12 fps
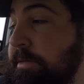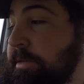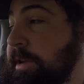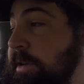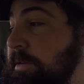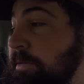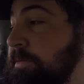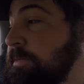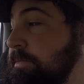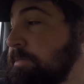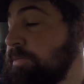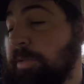so
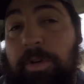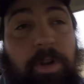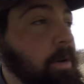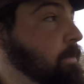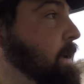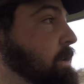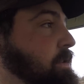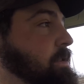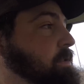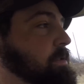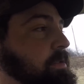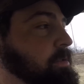we're gonna go visit
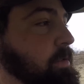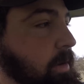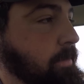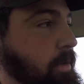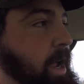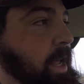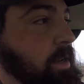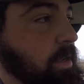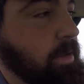a friend.